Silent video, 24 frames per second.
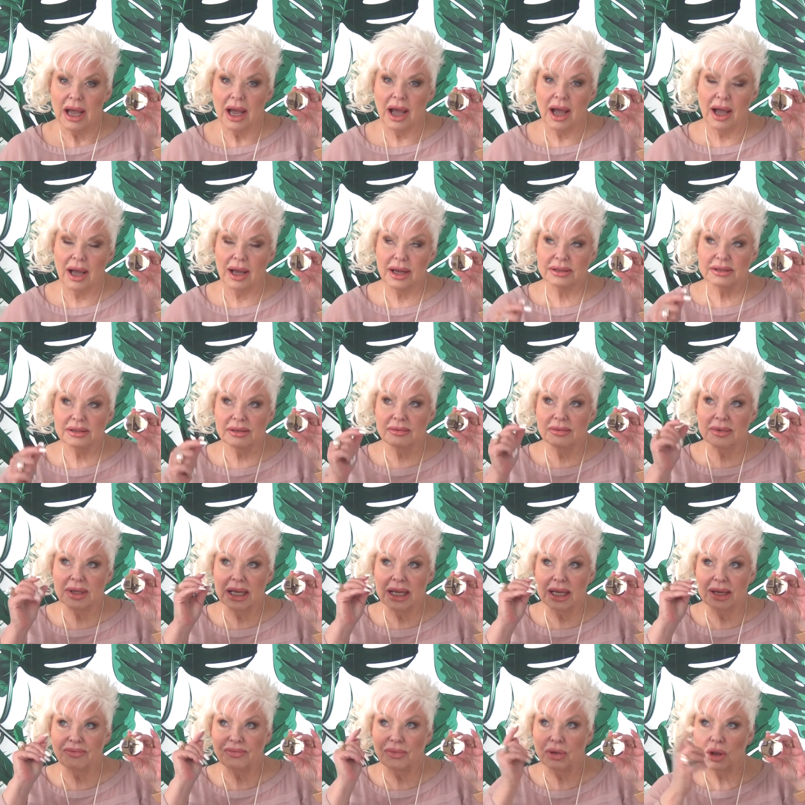Uh,
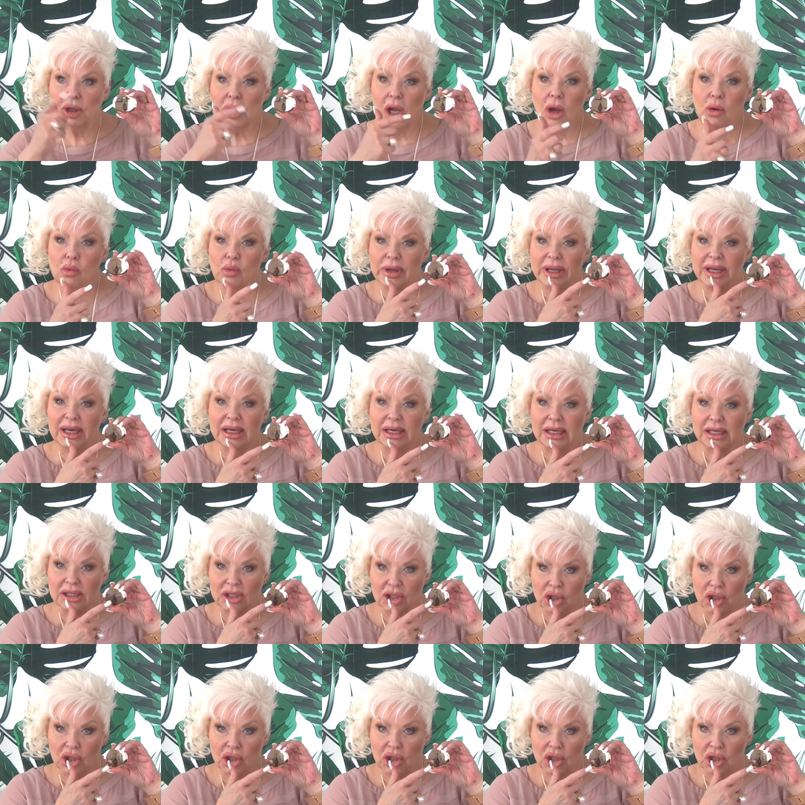if you go any